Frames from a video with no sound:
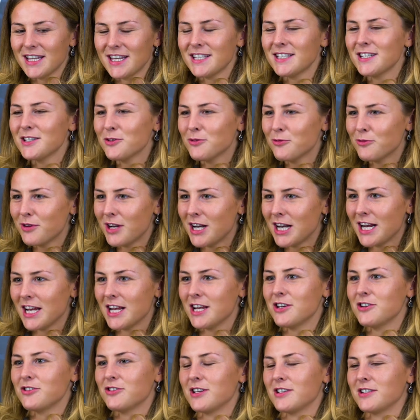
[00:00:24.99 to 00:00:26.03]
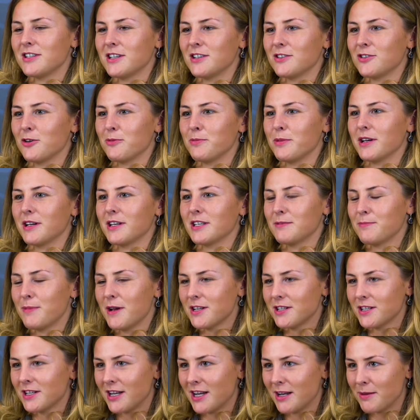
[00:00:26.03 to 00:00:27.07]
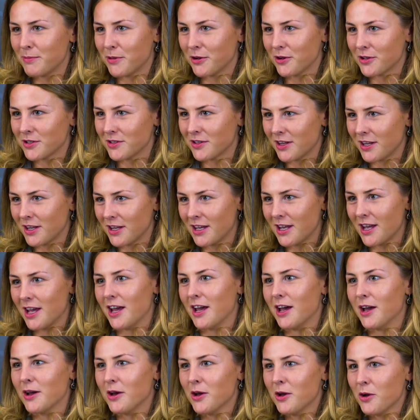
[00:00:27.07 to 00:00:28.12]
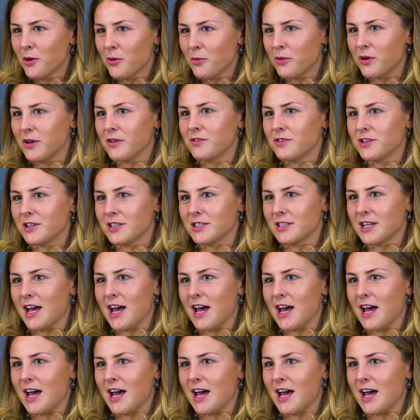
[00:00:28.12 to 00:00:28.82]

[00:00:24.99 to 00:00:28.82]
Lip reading: this is a really interesting topic, especially because of the year we've just